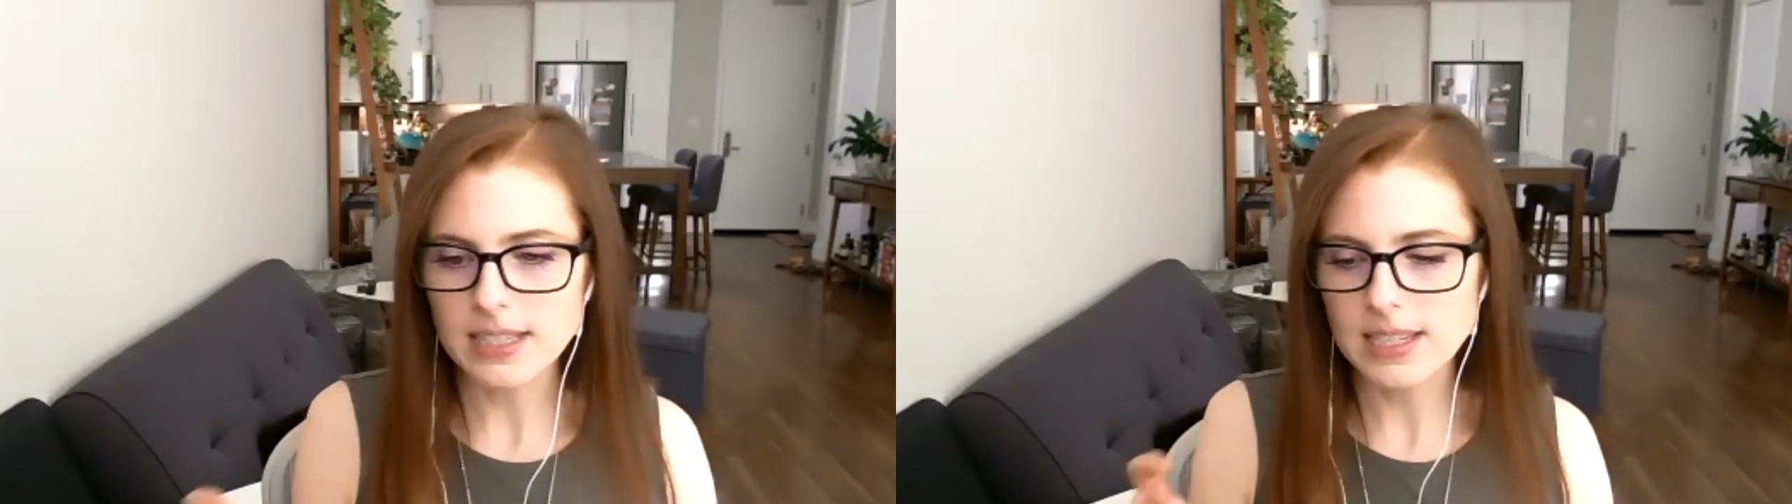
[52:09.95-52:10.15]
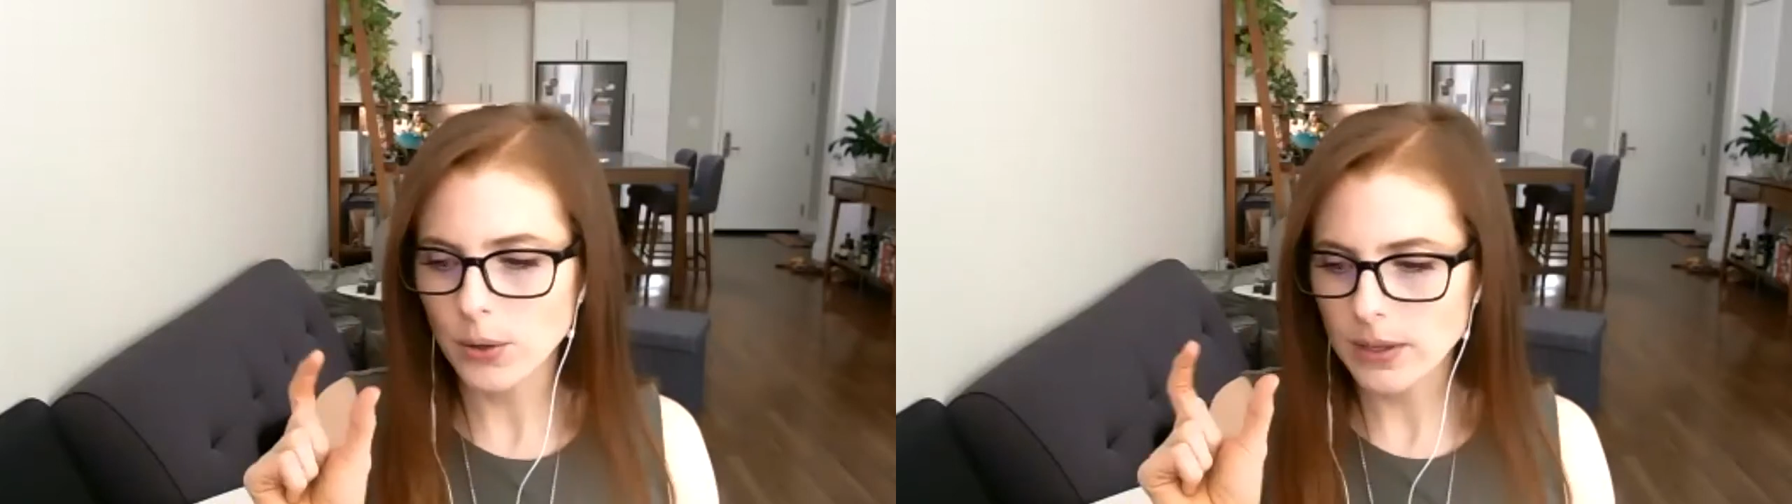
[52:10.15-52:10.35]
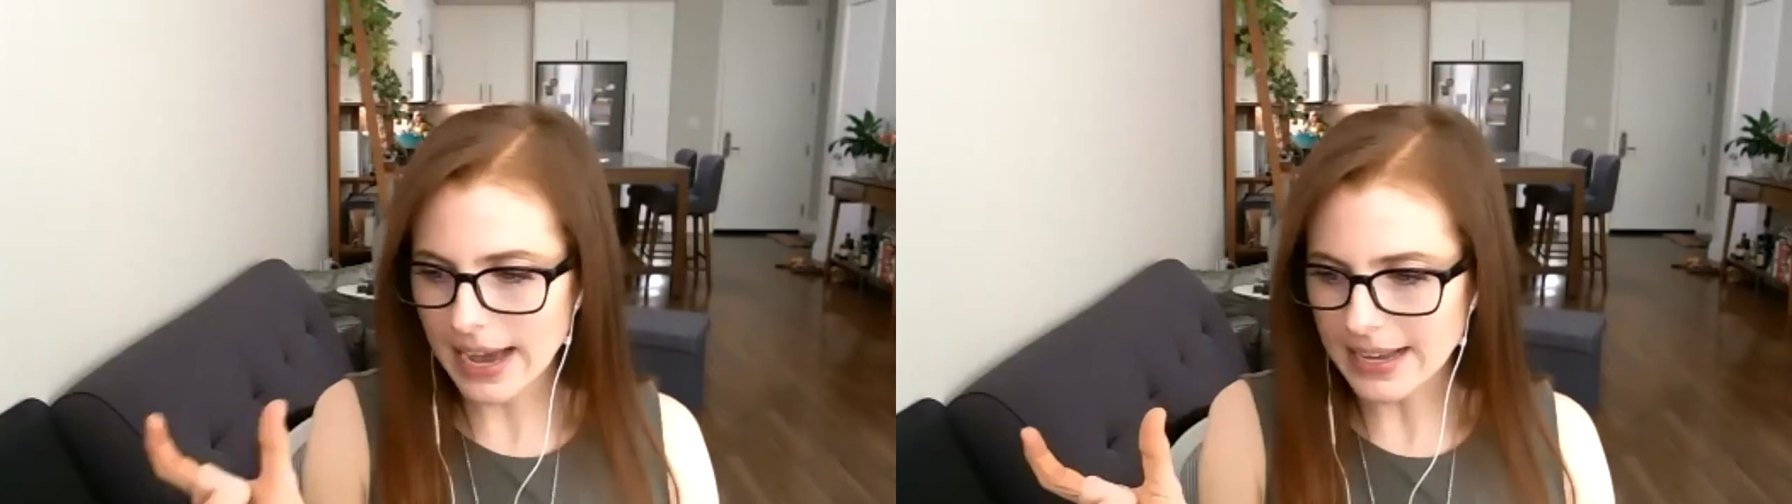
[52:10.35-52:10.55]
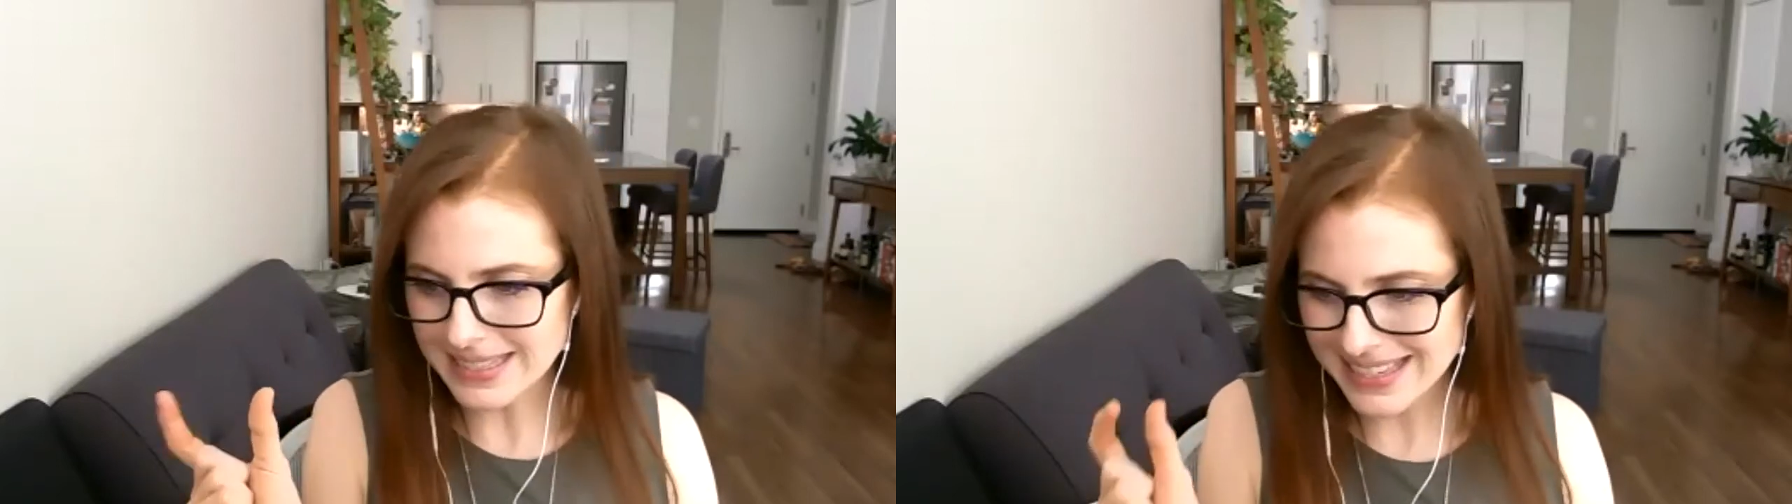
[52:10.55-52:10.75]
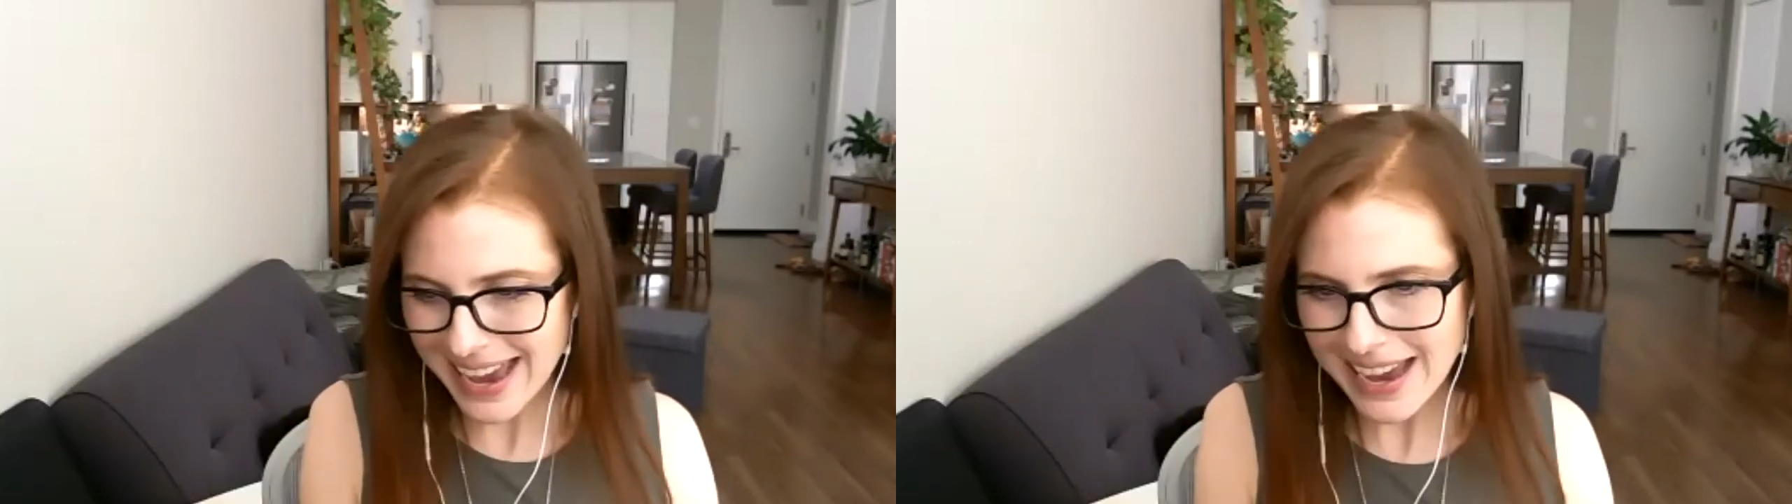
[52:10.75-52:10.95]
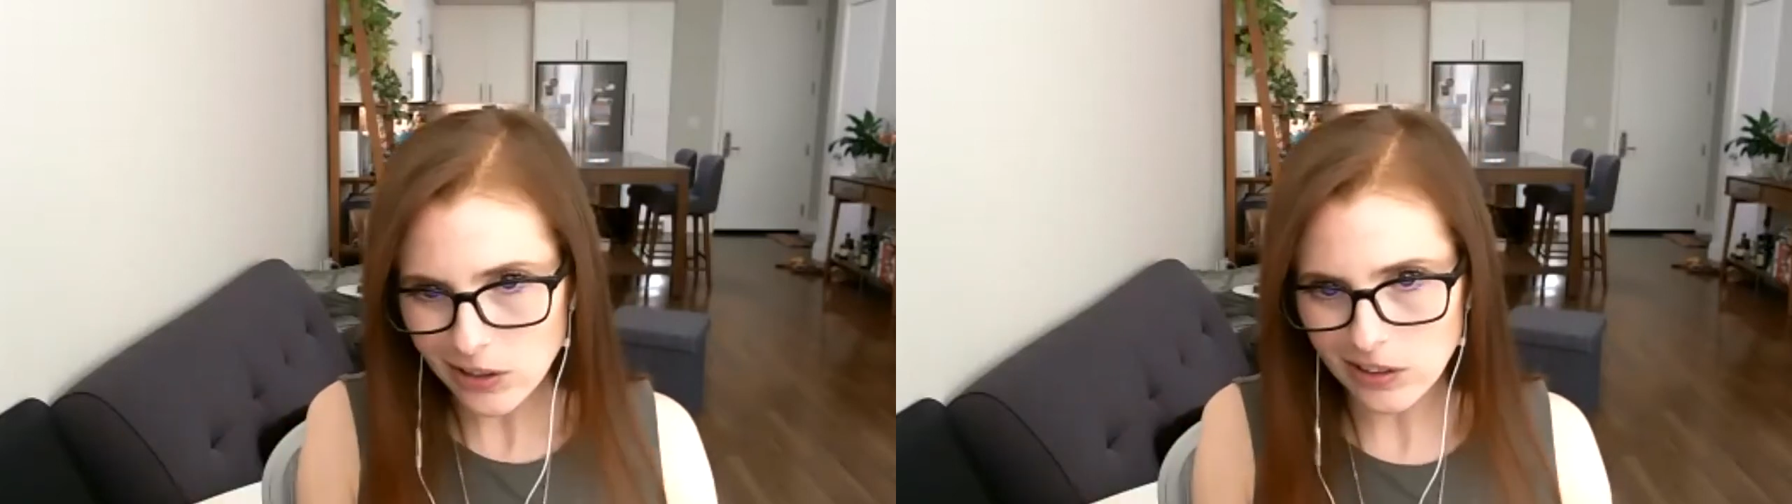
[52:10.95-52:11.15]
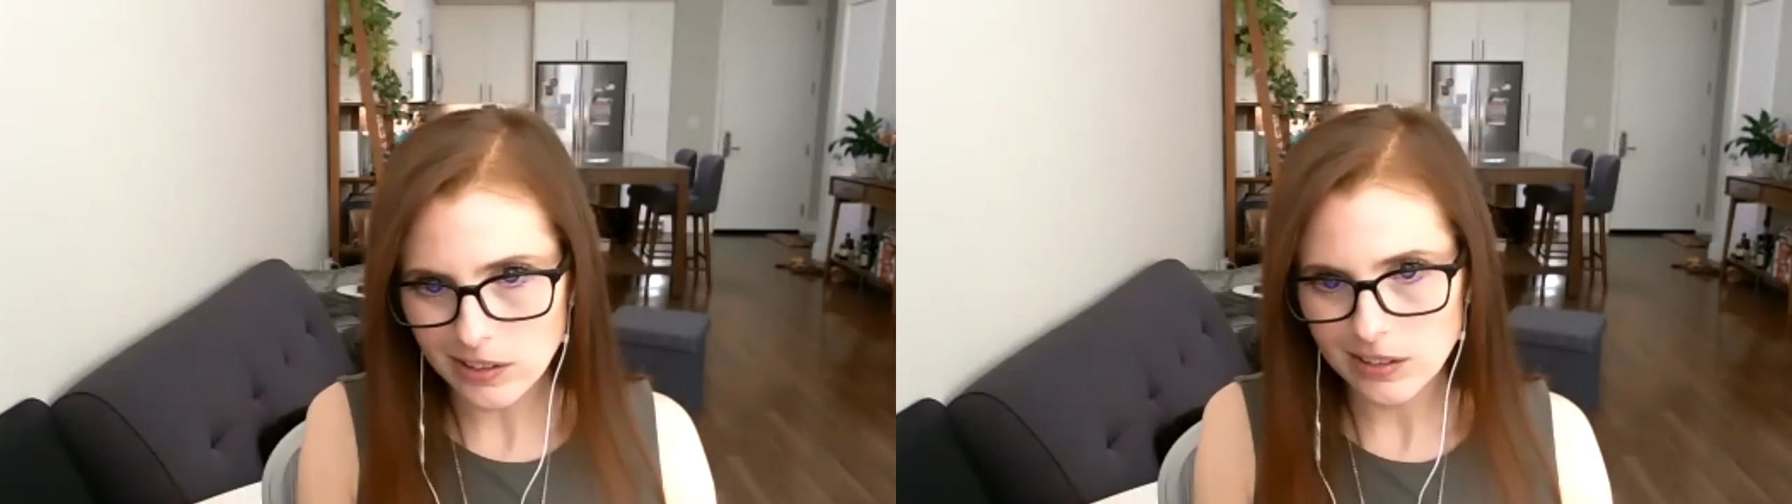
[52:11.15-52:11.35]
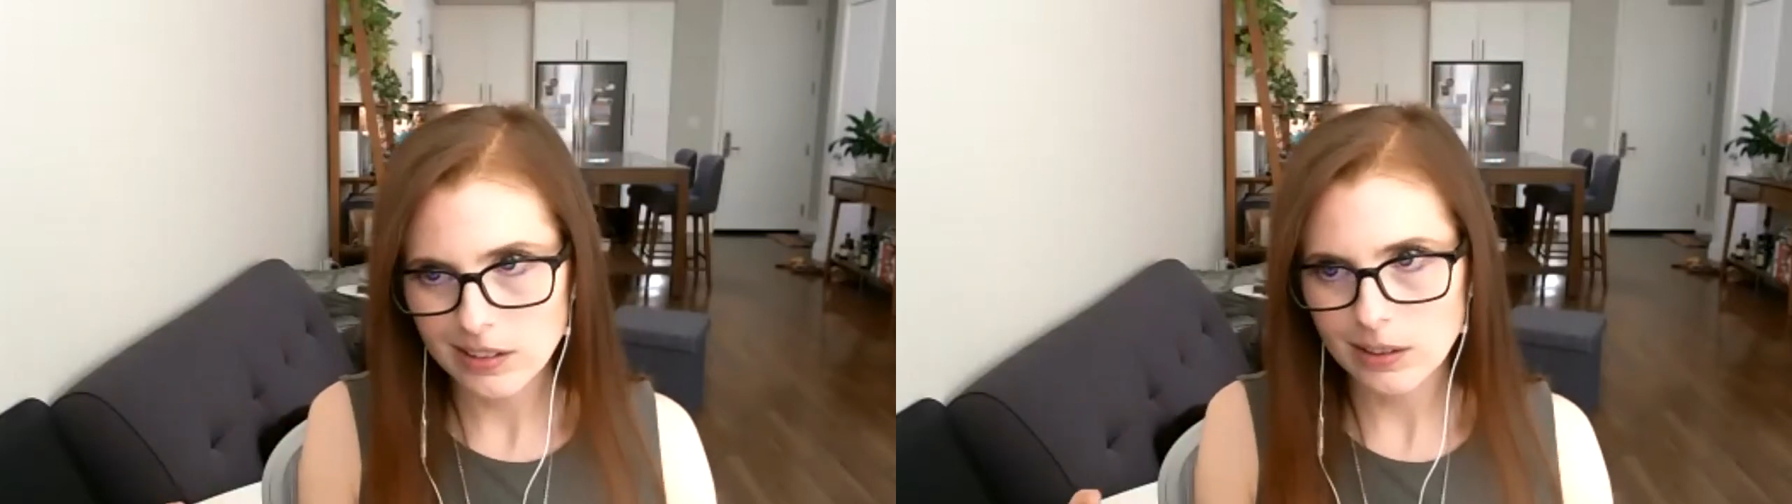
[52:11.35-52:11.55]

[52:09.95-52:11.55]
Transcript: So yeah, scale,